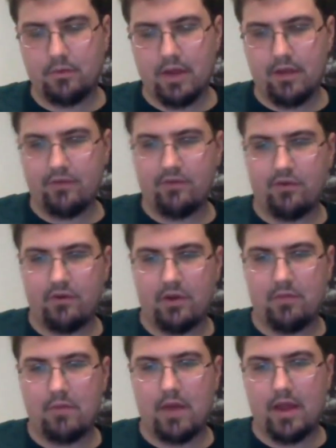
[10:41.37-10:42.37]
when I was
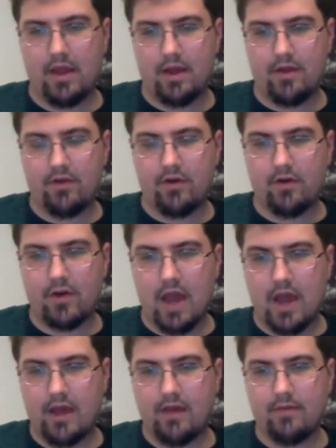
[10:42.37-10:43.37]
doing my
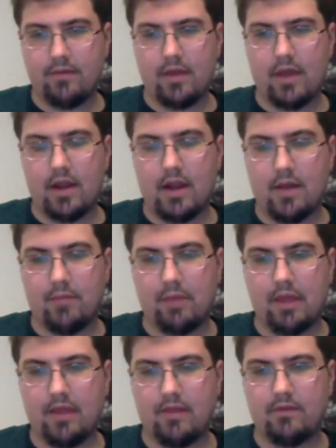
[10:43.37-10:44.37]
undergrad at
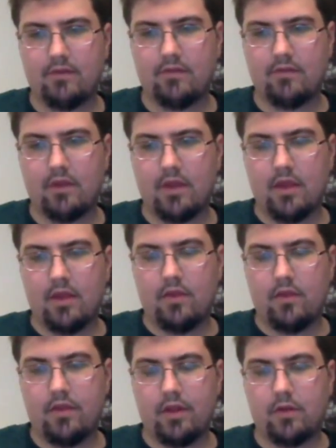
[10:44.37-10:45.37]
Hopkins,
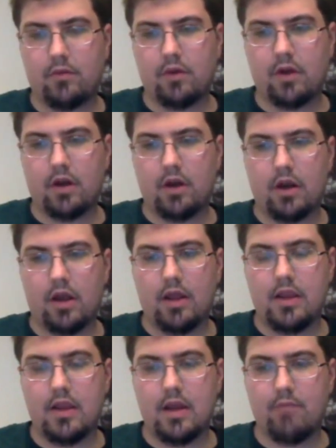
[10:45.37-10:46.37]
there were
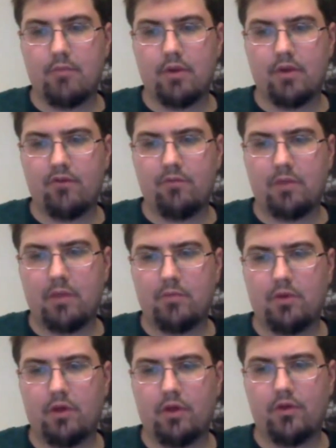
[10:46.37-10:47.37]
a number of
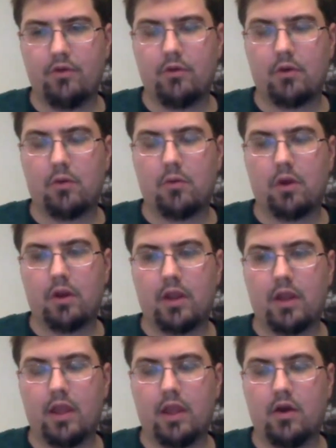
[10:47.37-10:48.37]
people who were
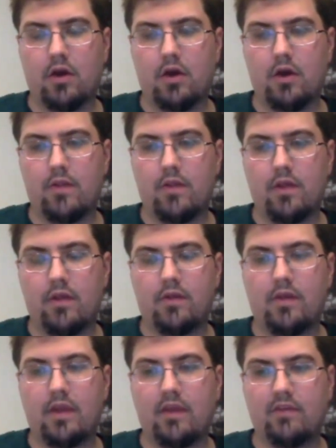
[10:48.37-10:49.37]
working on the
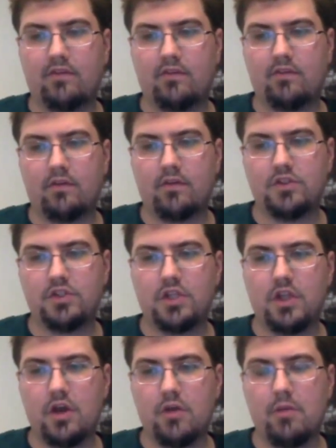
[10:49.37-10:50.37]
yeast
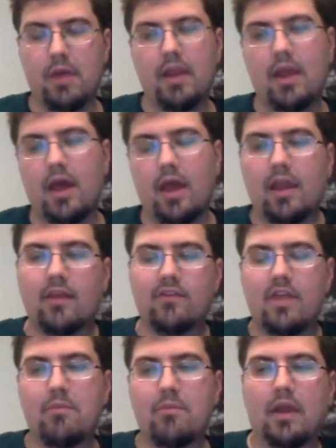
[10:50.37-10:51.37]
genome. And I
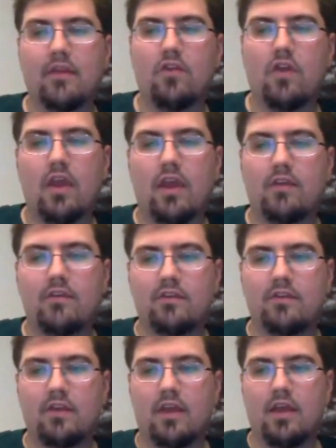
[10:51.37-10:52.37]
guess they picked
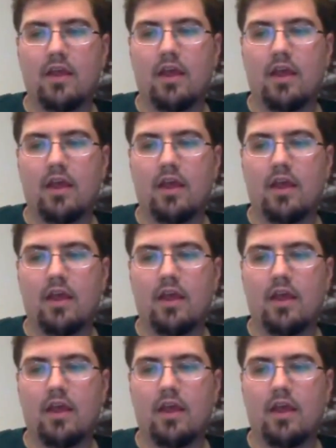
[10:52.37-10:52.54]
yeast